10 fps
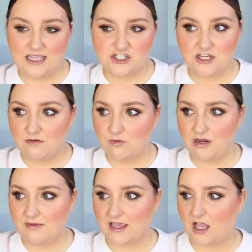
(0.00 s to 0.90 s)
Is she even
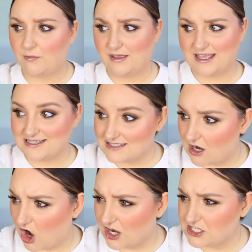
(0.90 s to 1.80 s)
wearing makeup? Is,
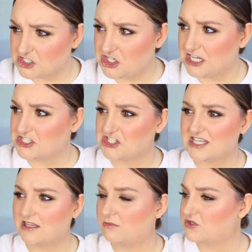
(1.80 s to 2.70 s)
are his cheeks just
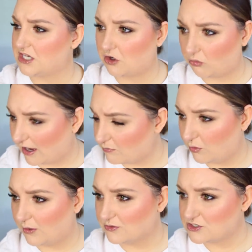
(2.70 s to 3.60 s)
like the most
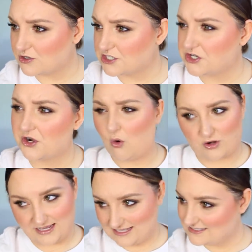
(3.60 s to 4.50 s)
incredible bone structure
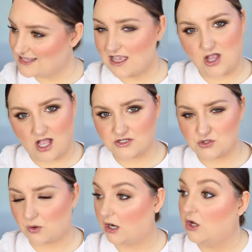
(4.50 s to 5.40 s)
or is that
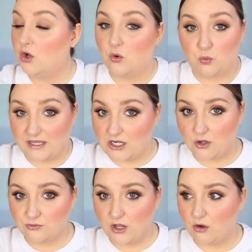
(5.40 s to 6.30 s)
contour? We
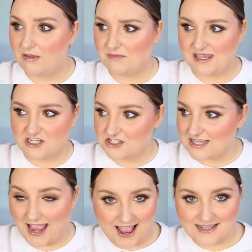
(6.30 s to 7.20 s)
don't know. Maybe he just
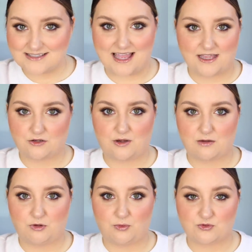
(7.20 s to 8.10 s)
has that
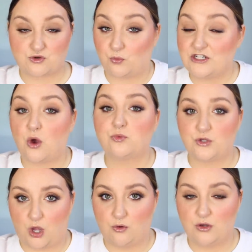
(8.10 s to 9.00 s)
incredible bone structure. We don't
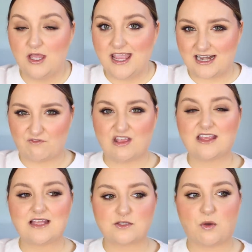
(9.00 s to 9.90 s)
know. And I feel
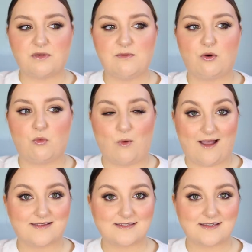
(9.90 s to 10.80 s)
like that's what people
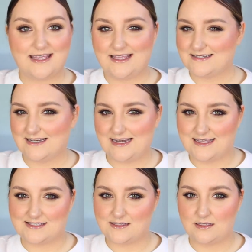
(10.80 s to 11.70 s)
want in
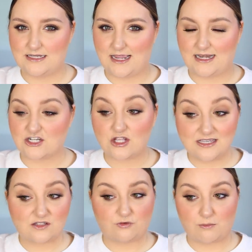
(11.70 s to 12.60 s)
today's day and age. At
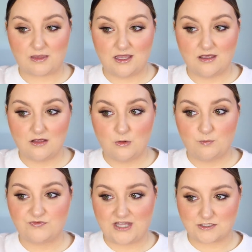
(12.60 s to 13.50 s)
least for me,
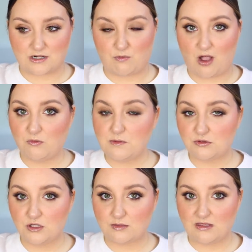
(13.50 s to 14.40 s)
that's what I want. When
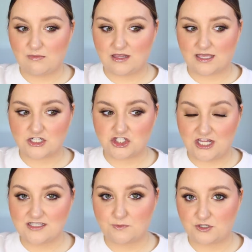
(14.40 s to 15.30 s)
people look at me and be like,
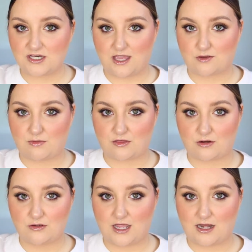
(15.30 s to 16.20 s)
she is a put together
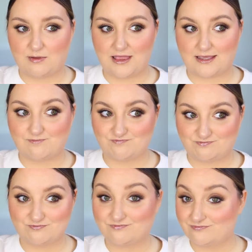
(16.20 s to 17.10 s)
mother. And I'd be like,
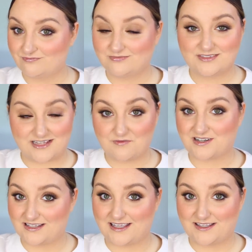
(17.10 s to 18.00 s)

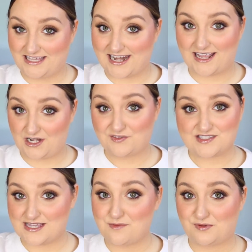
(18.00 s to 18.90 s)
definitely getting enough
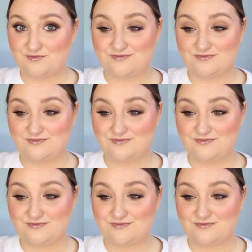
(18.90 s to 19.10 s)
sleep.